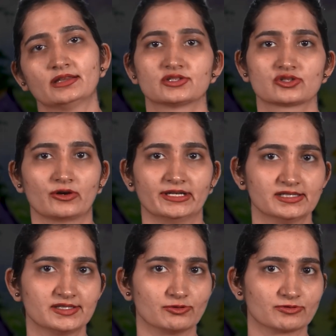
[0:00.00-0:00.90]
the soil
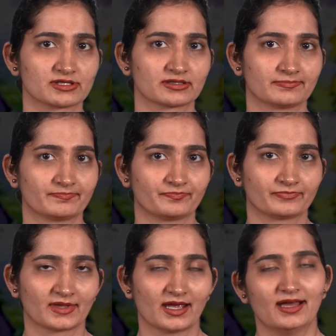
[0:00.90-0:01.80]
is used.
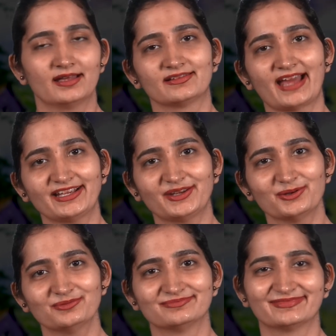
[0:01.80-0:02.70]
Thank
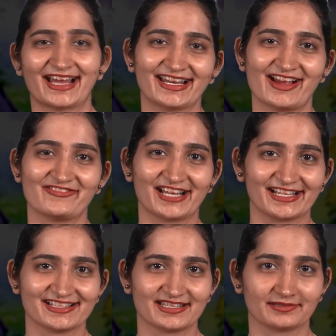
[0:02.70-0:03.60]
you and have a
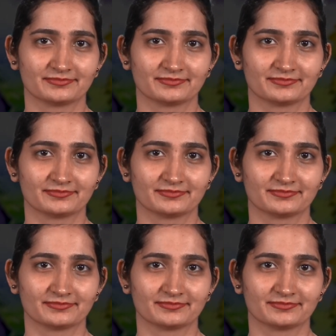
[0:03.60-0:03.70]
nice day.